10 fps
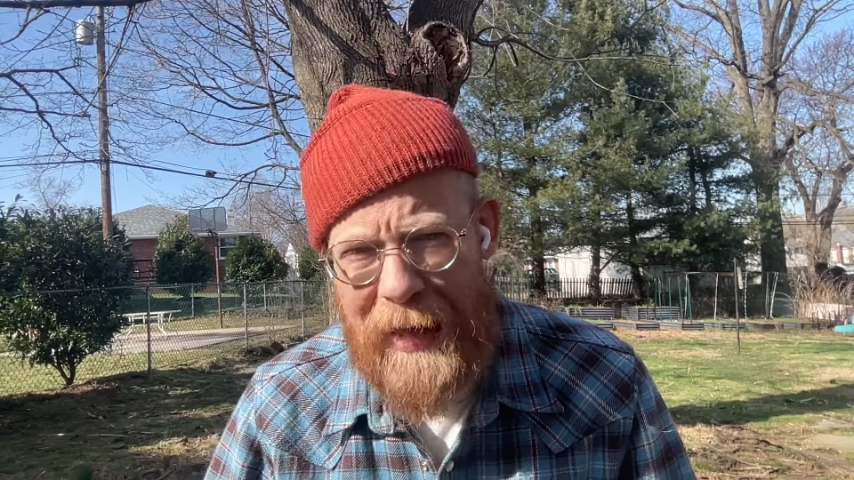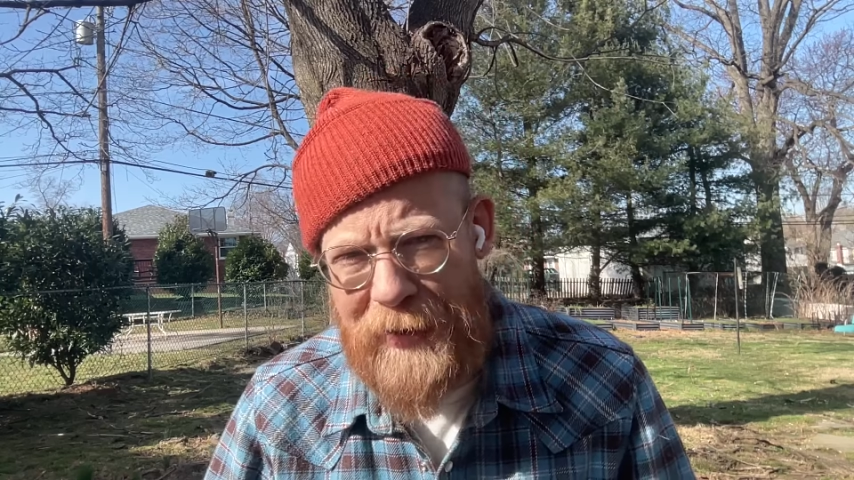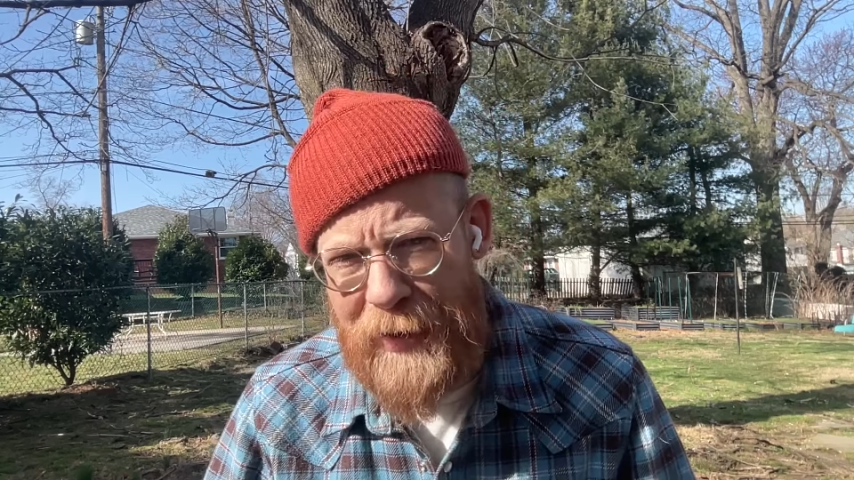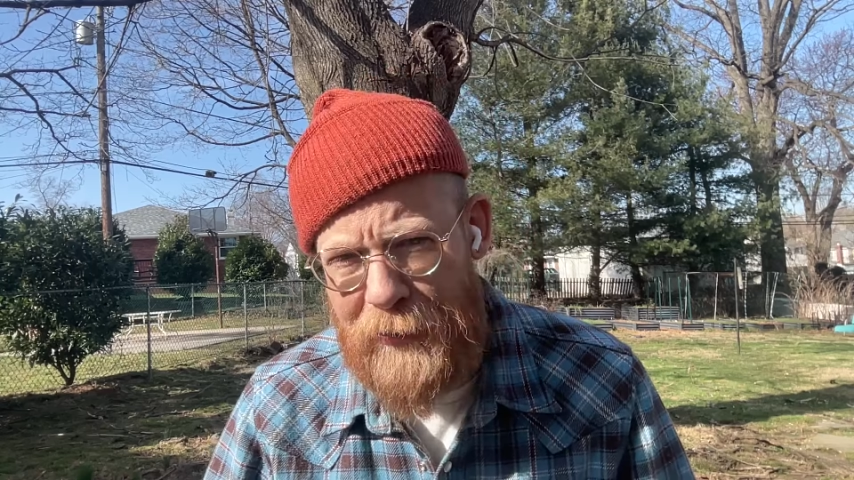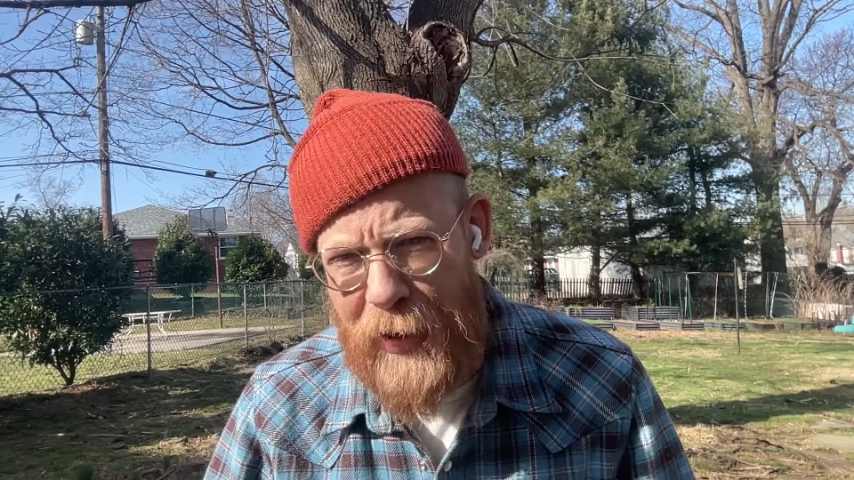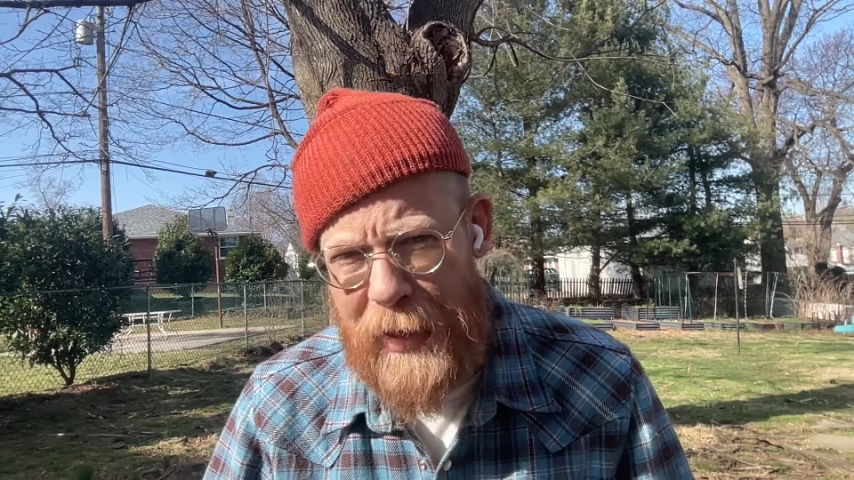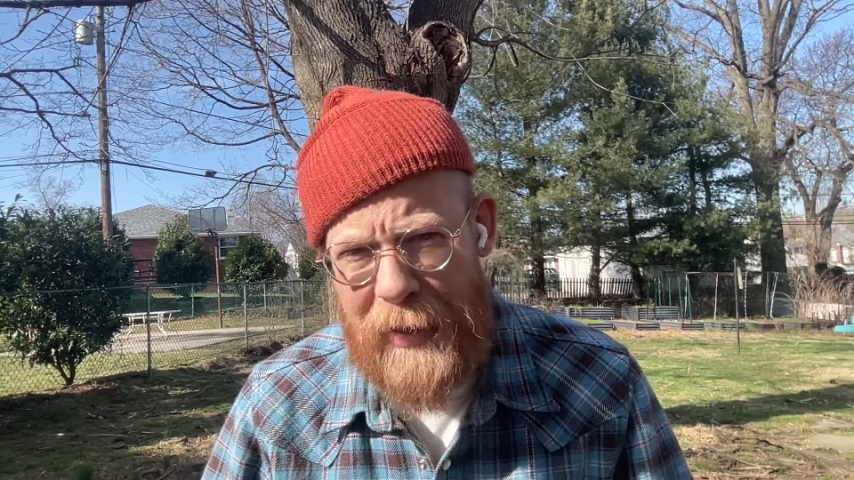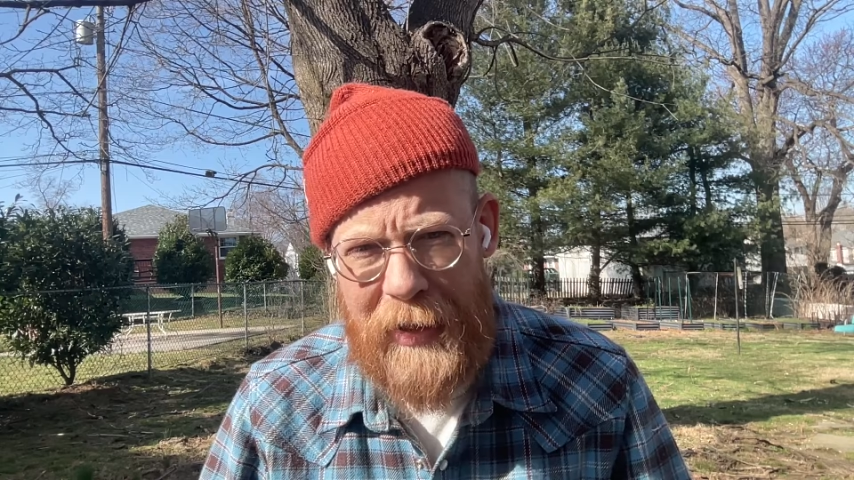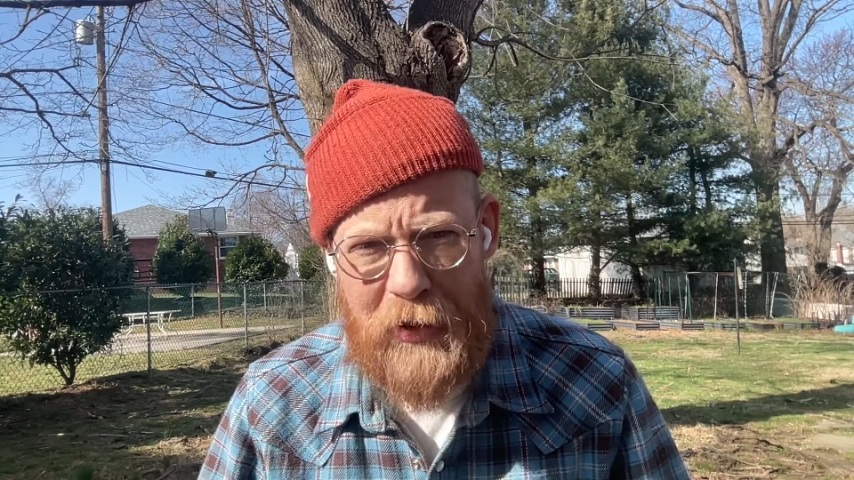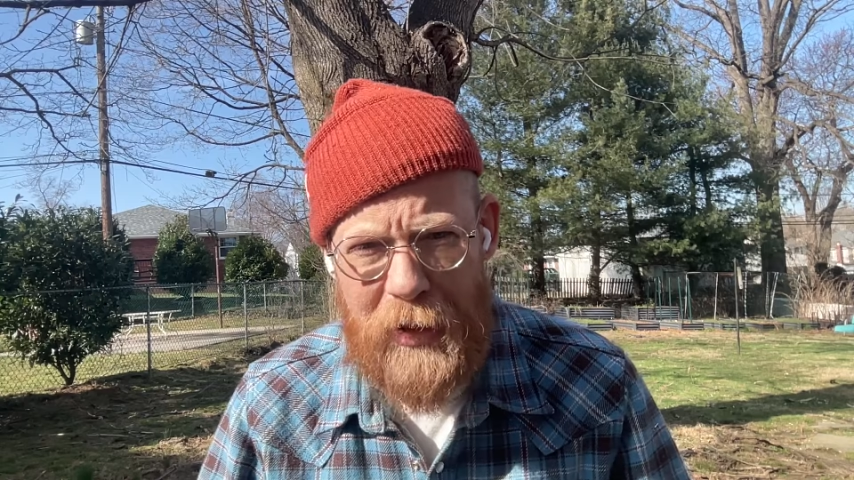as in
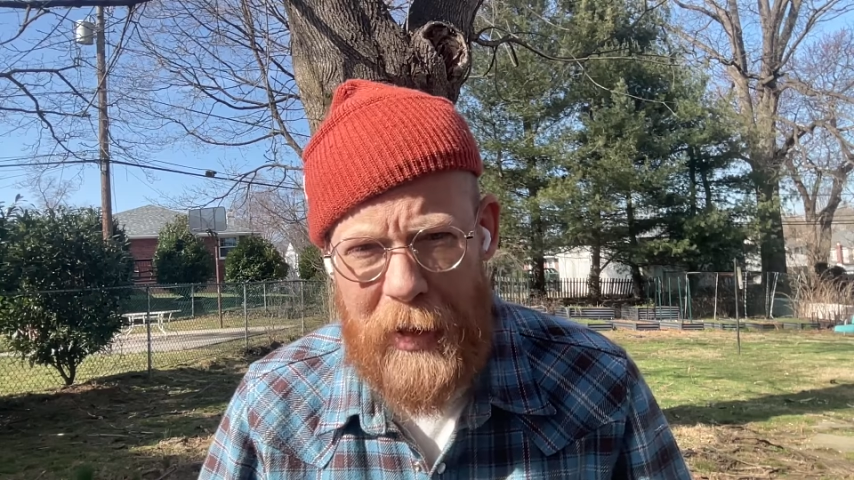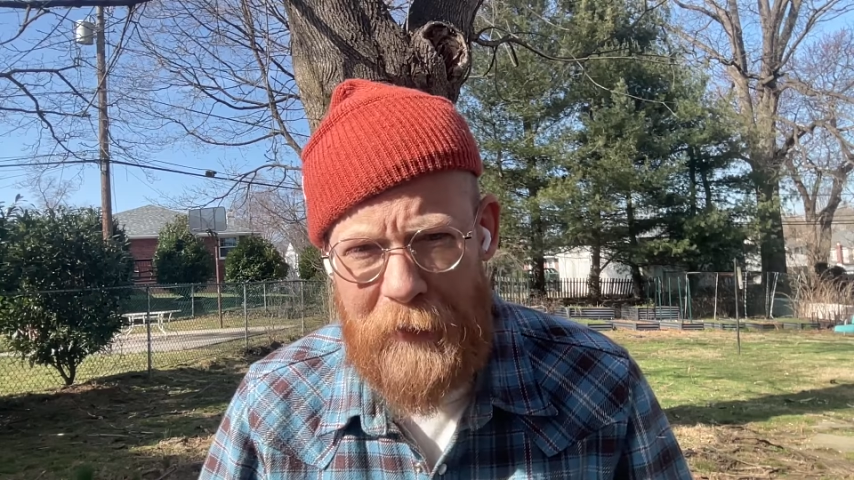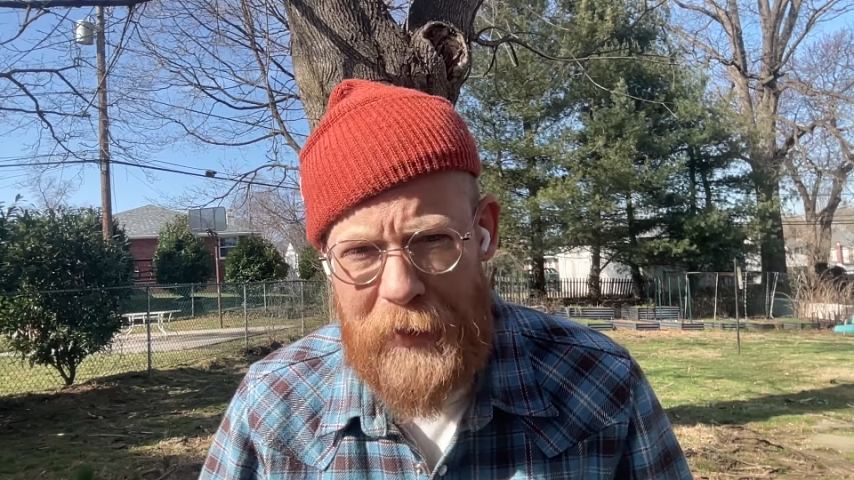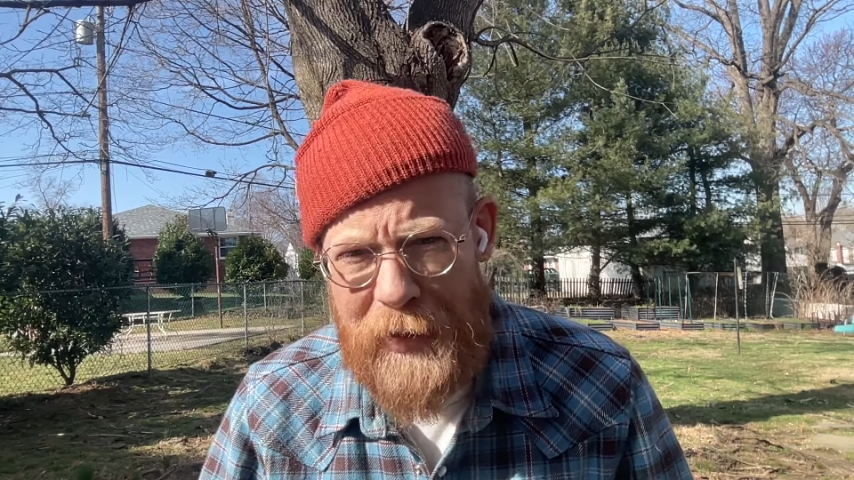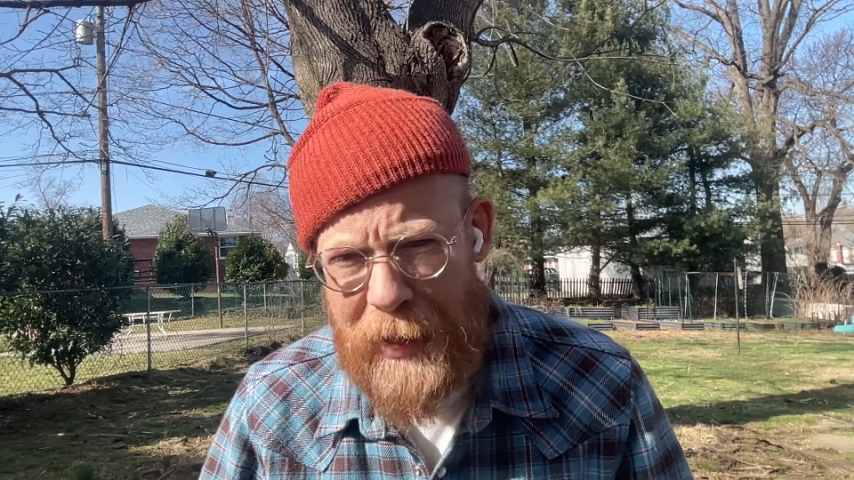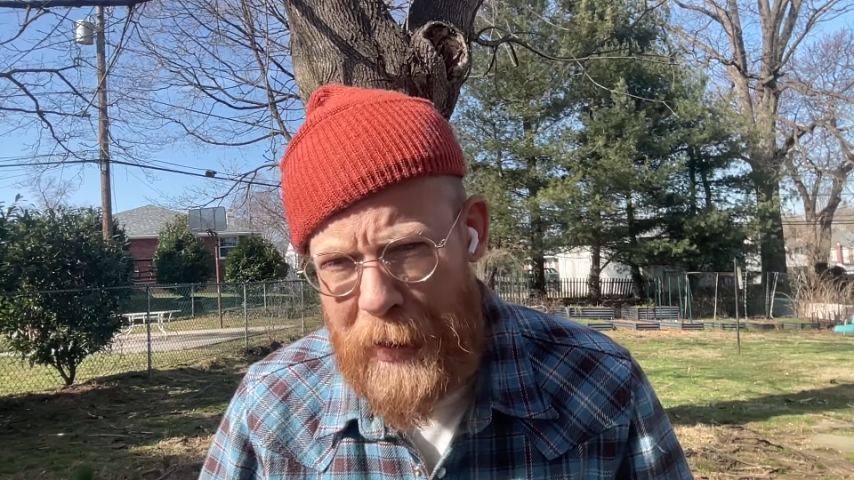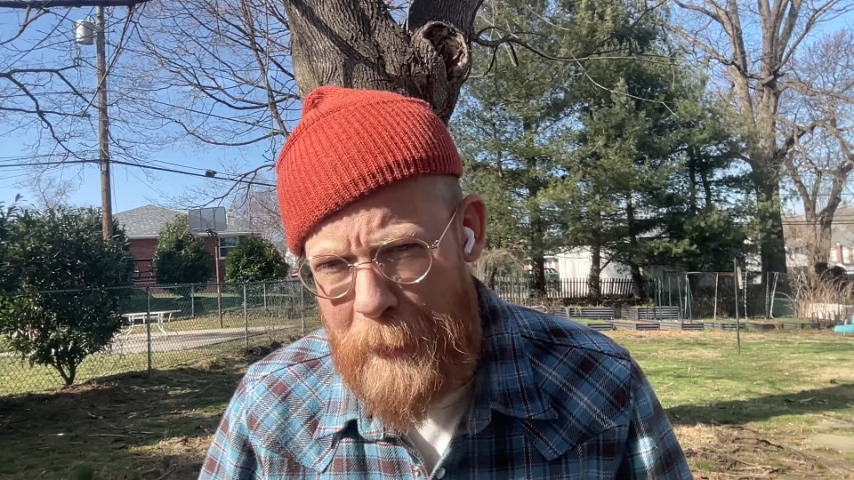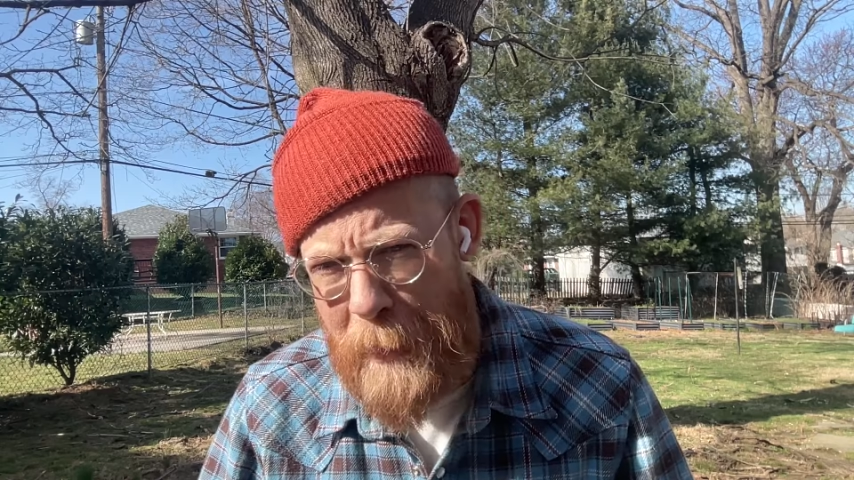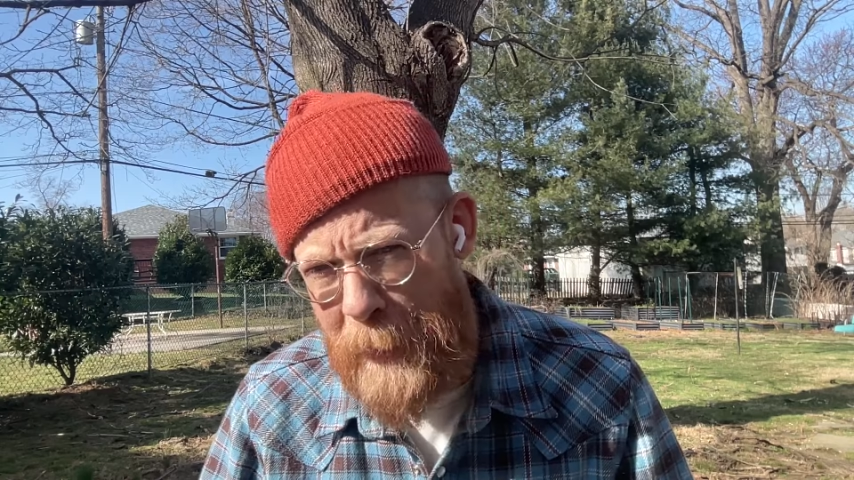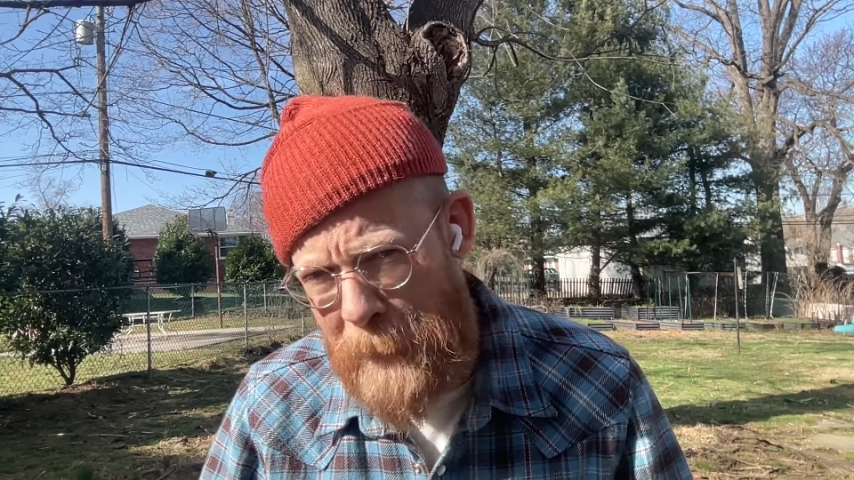violation of the Second
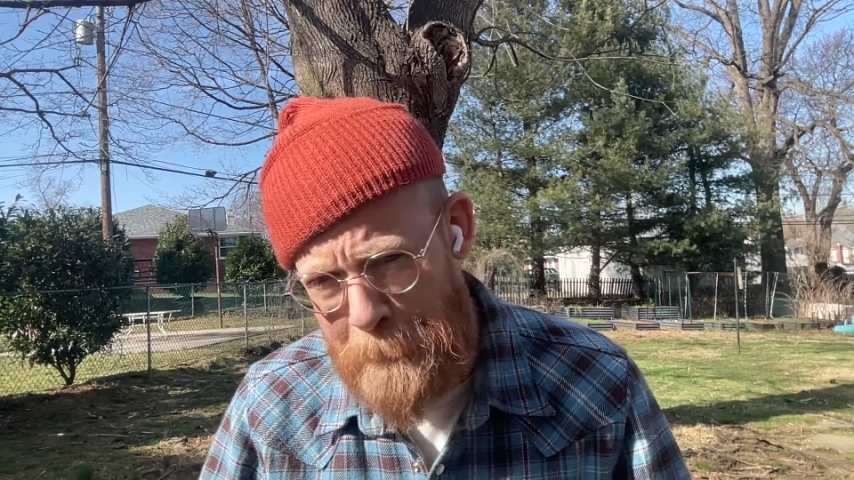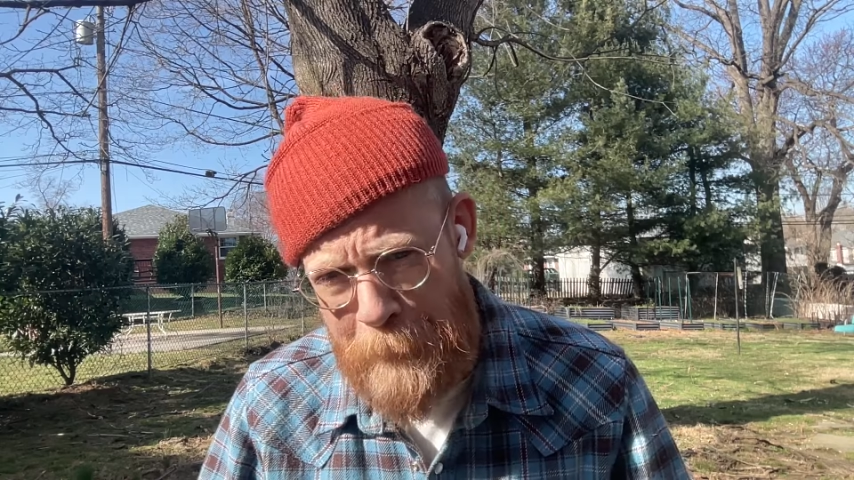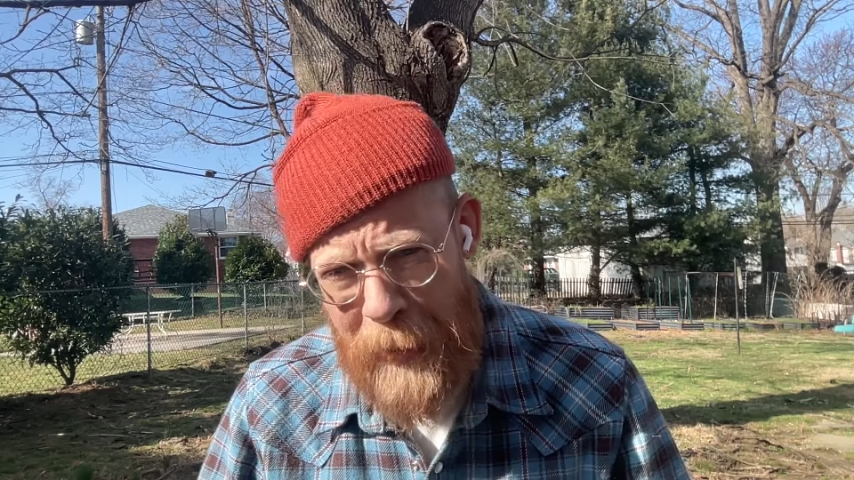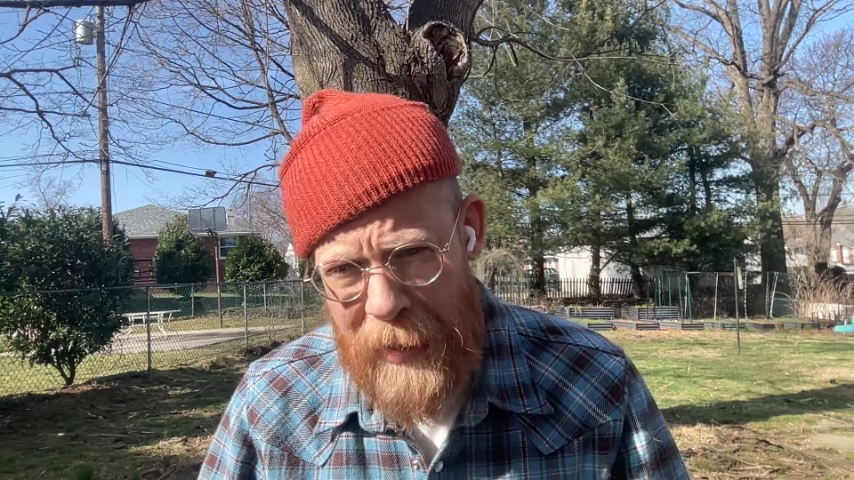Amendment.